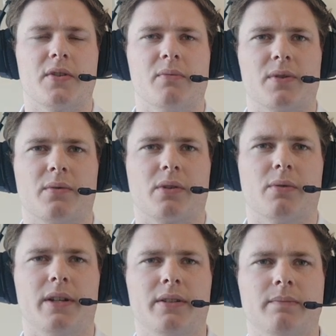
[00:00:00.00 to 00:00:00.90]
was
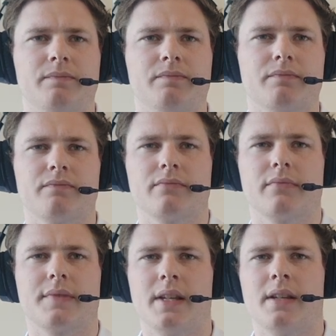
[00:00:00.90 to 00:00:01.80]
required.
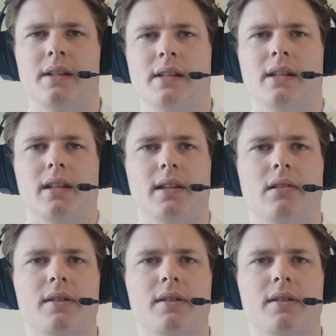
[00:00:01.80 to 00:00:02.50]
Little